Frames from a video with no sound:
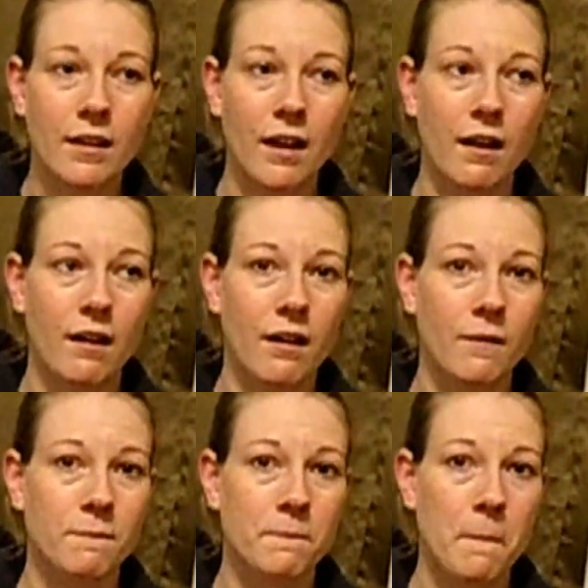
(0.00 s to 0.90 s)

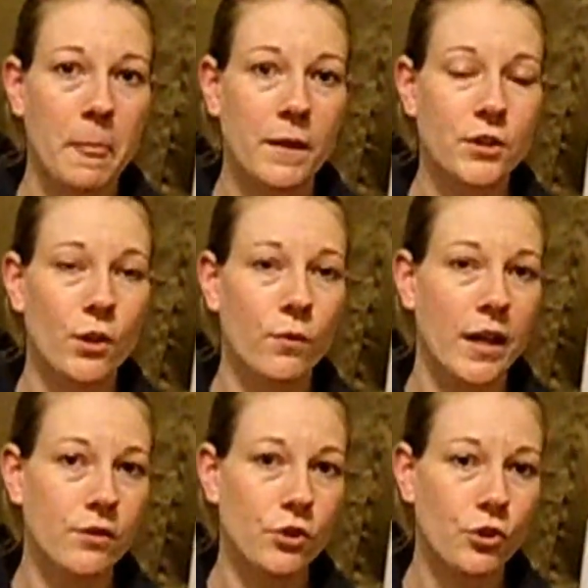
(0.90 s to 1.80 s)
so
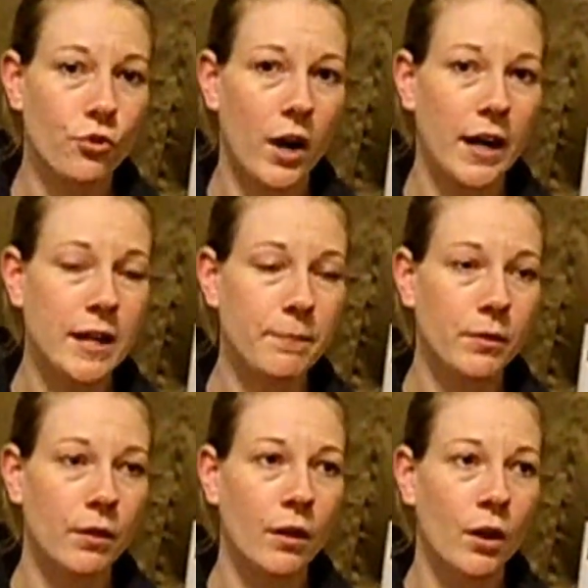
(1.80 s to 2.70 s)
that Stripe
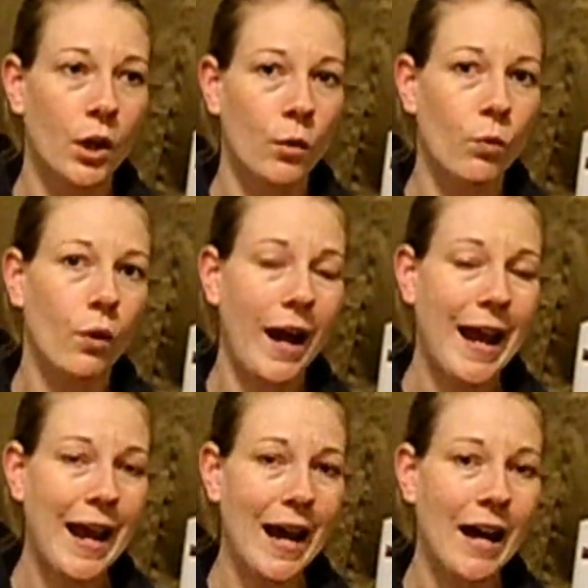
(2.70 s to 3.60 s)
will
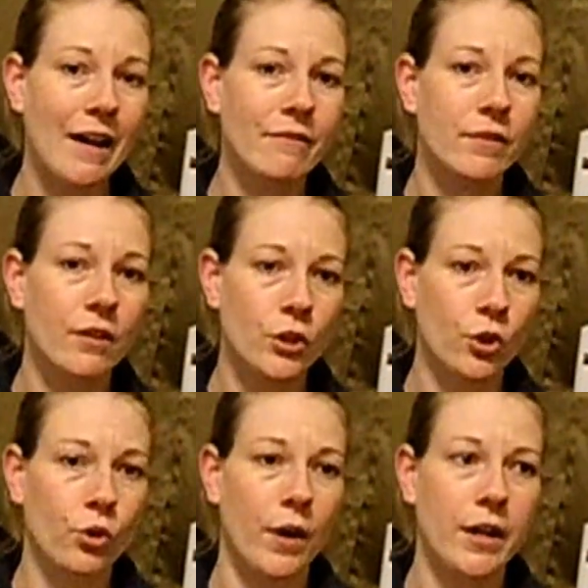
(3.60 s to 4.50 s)
have
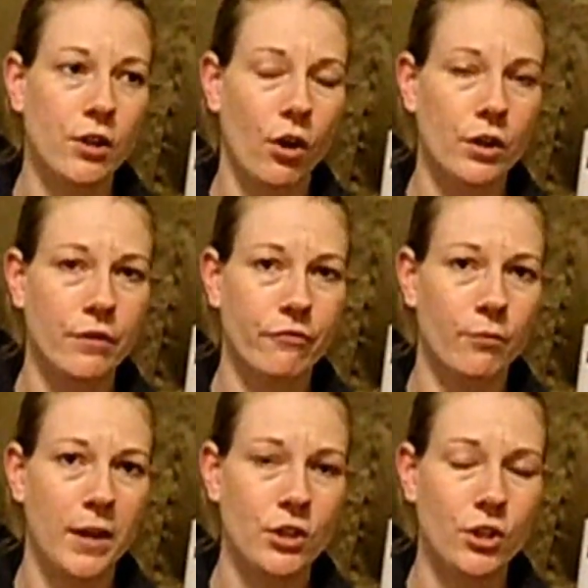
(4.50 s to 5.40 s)
your credit card
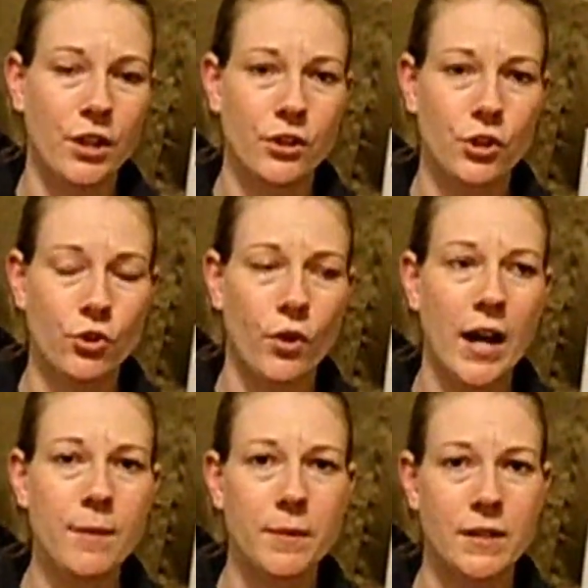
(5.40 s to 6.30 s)
information, because
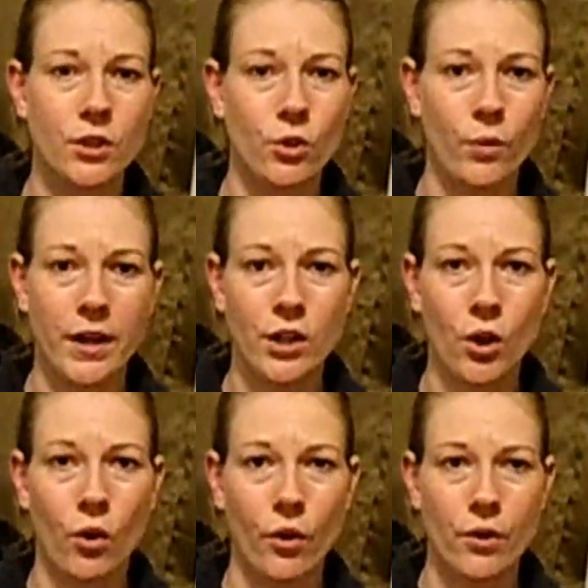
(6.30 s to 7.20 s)
Stripe is the credit
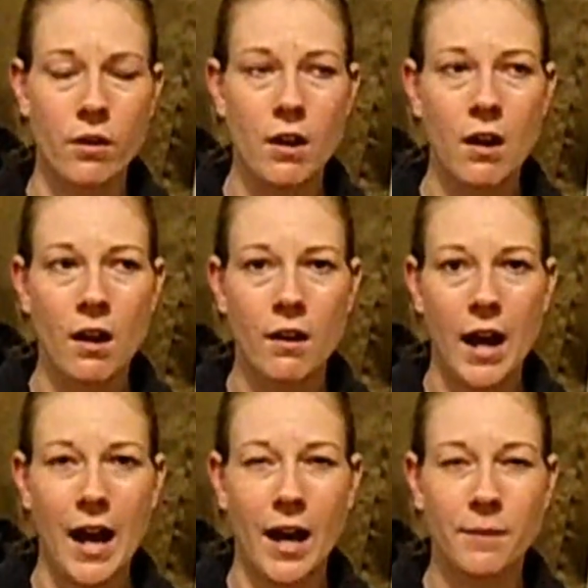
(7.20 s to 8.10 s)
card
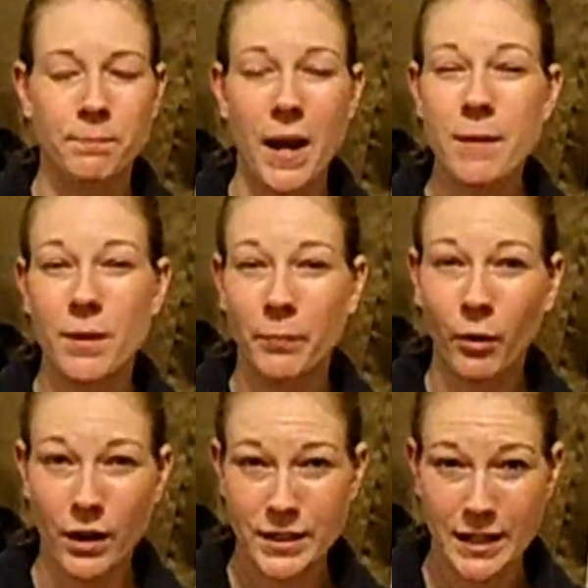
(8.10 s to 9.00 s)
payment
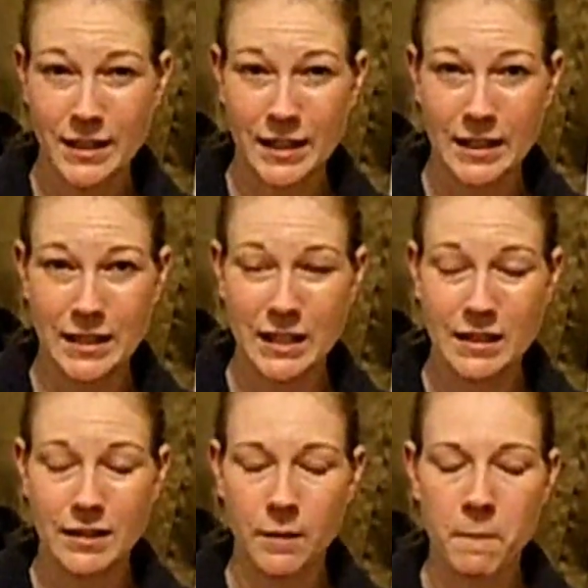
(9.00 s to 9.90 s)
processing
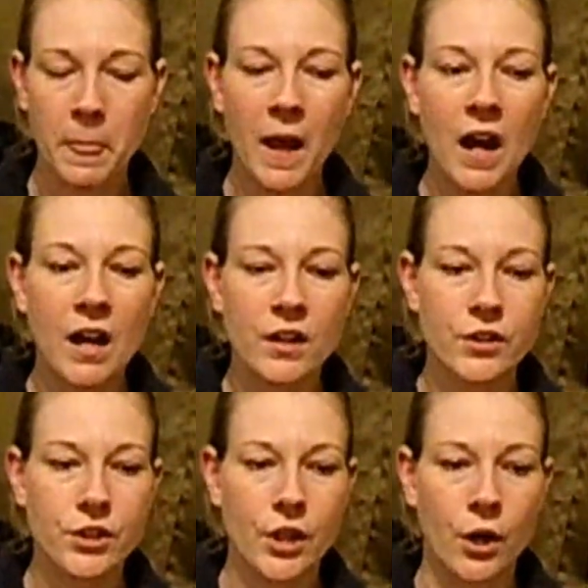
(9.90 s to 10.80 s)
system.
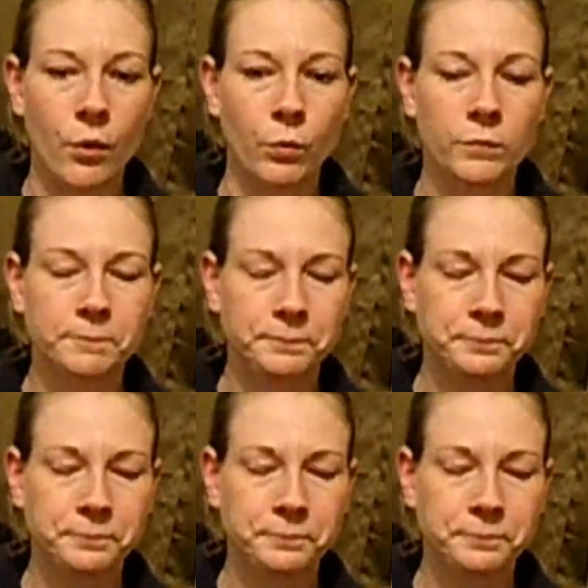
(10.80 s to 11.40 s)
So